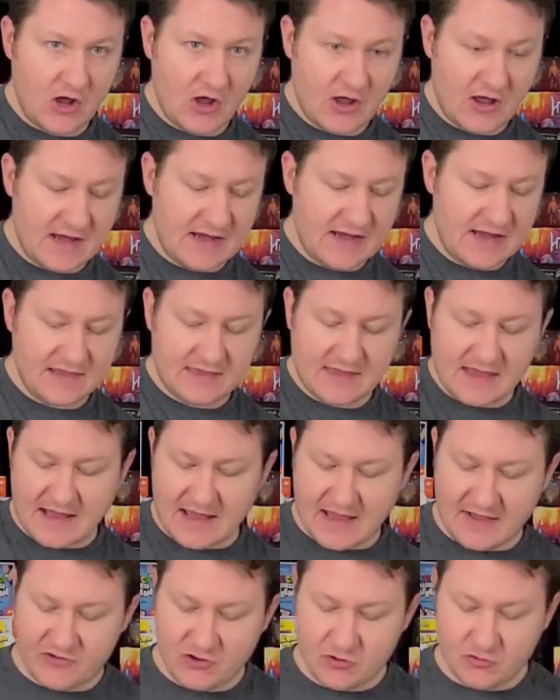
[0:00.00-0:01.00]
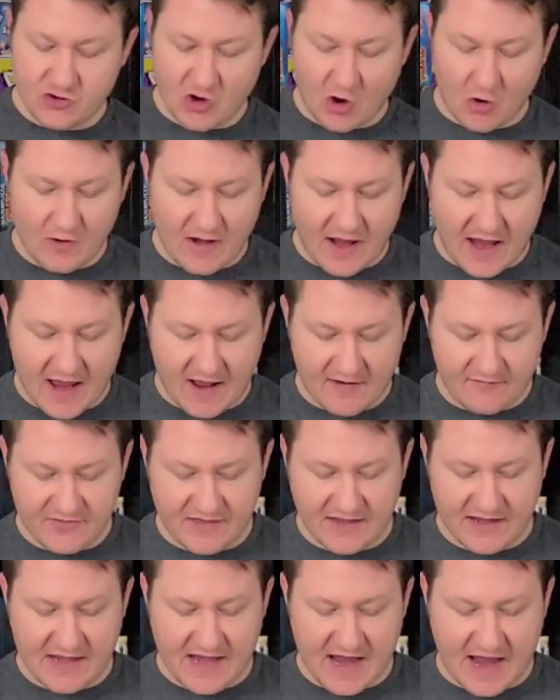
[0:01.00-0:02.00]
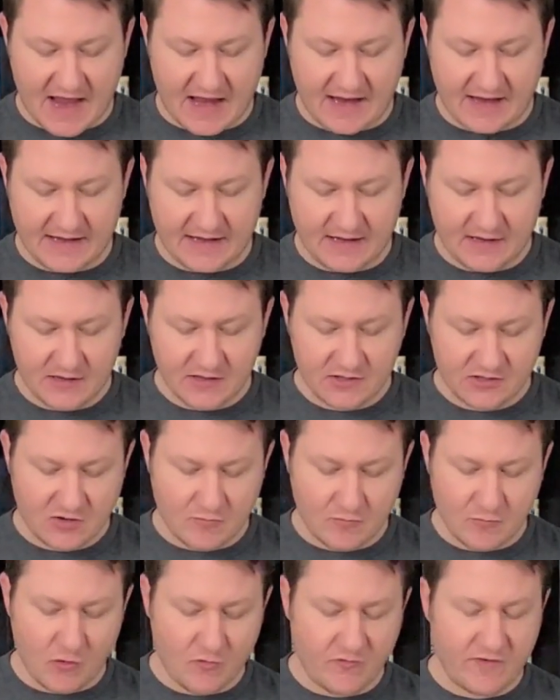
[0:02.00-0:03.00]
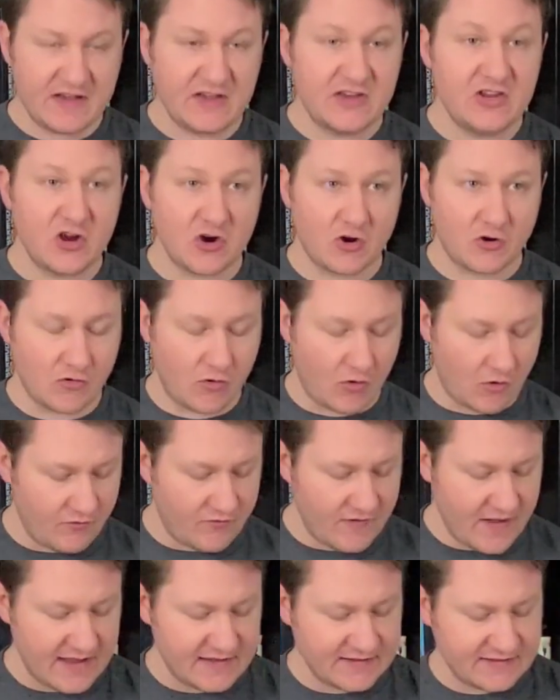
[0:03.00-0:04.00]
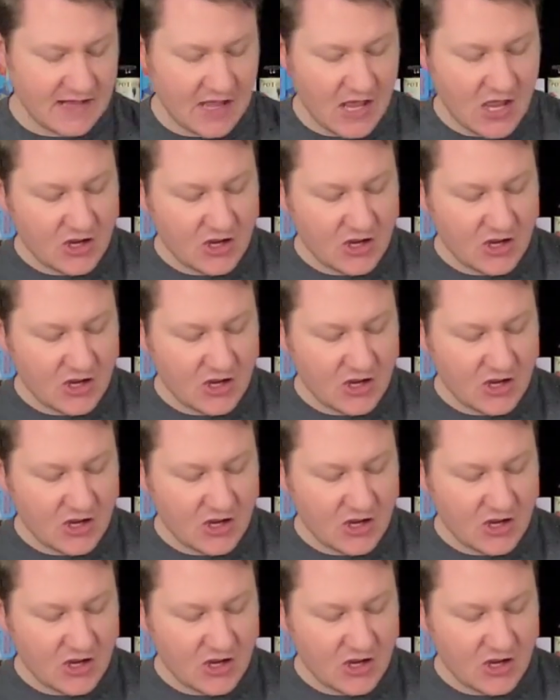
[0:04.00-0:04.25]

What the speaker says: anything, if you don't have the 9 to move into your roll phase,